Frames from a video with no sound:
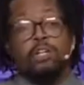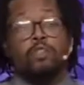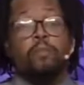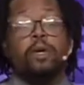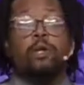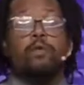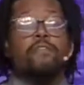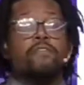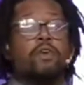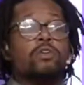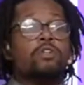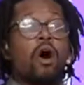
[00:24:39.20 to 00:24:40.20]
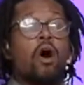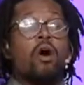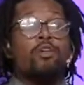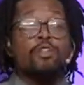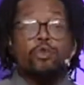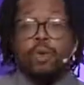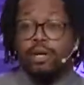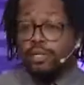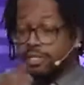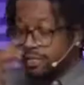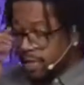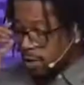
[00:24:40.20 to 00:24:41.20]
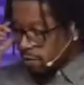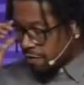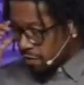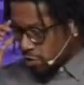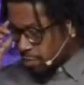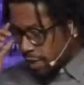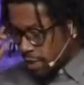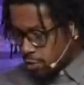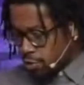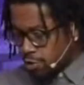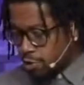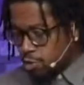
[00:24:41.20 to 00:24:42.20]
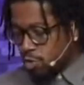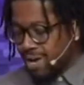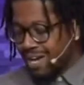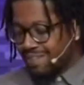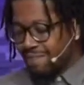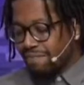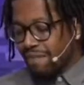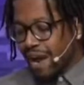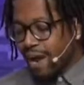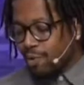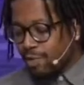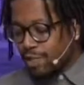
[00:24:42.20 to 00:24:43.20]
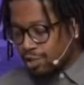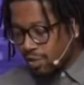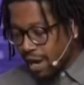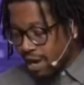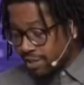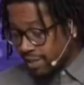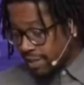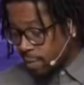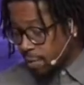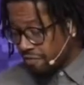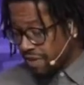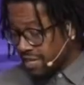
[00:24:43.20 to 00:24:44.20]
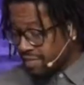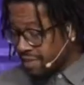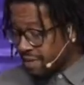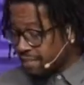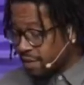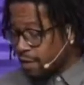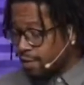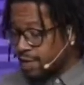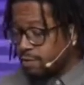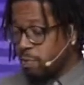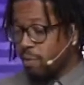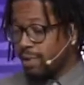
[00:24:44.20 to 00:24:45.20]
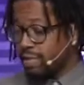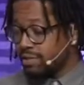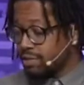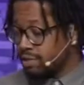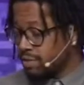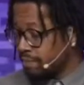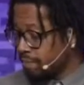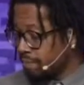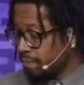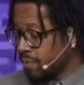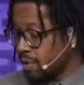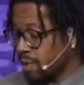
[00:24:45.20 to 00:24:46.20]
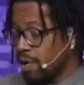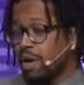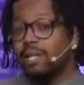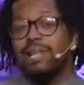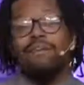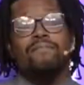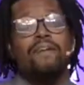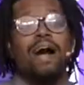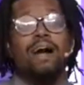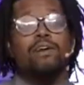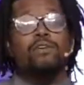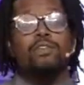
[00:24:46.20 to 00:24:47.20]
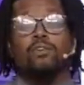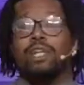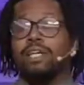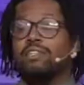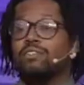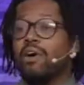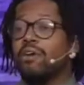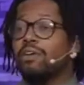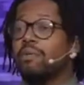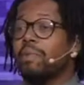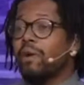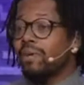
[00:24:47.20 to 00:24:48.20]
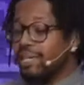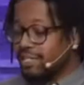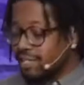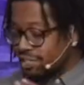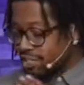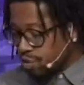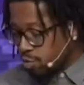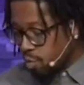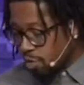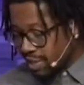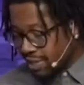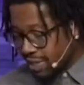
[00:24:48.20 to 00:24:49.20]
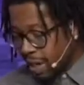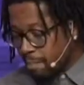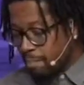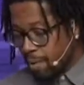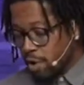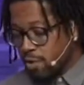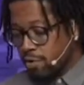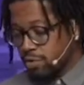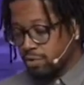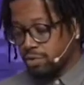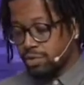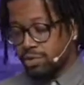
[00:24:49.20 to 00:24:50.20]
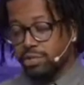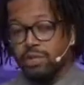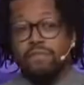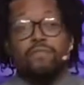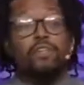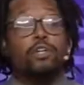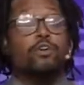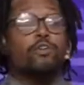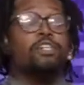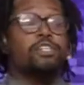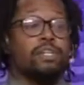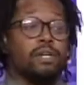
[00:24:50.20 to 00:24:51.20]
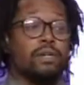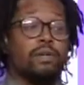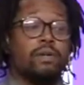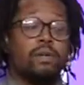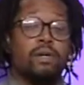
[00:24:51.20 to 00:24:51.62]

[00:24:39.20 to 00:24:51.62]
So Peter refers all throughout this letter of 1 Peter to the fiery trial that they were facing at various points. That fire, though, that he's talking about isn't just one that burns. For the Christian,